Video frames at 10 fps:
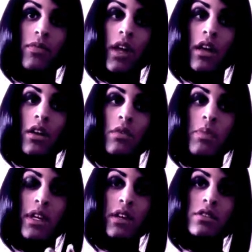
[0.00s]
And
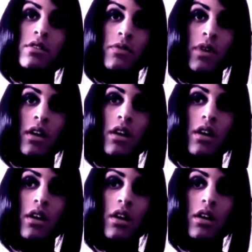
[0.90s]
because of
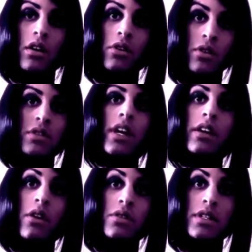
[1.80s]
your
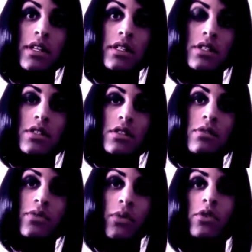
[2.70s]
psychosis, you
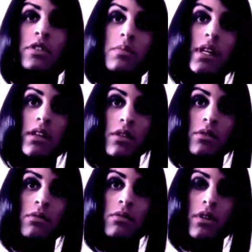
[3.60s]
forced me
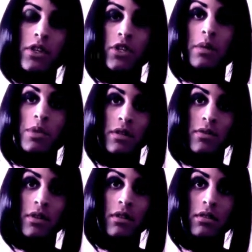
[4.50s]
into a
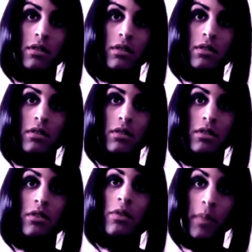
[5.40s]
shapeshifter
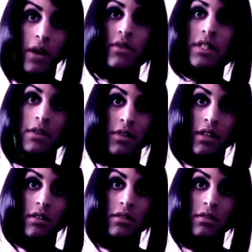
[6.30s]
for my own safety.
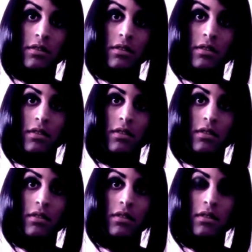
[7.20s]

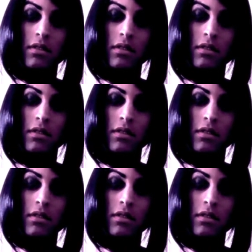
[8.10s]
Mm-hmm.